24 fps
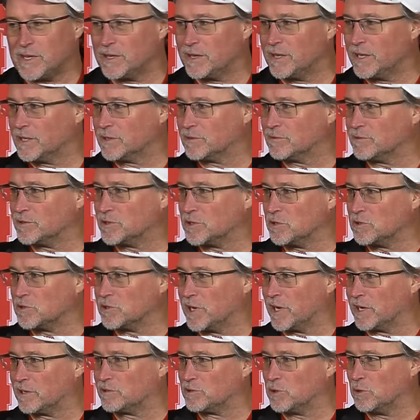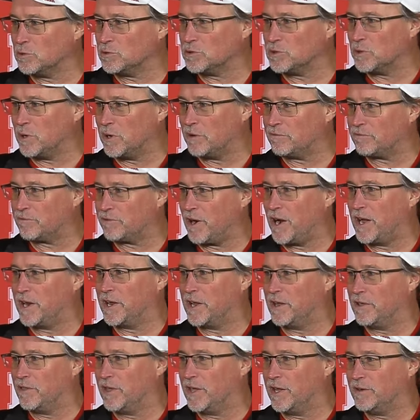I think, Susan, I told you on
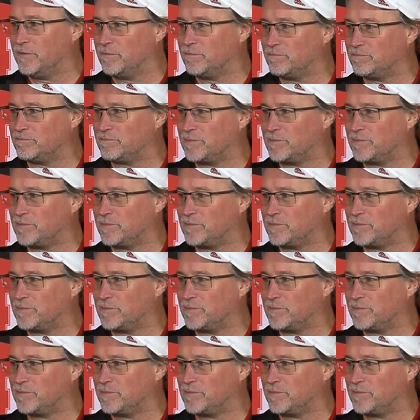Friday that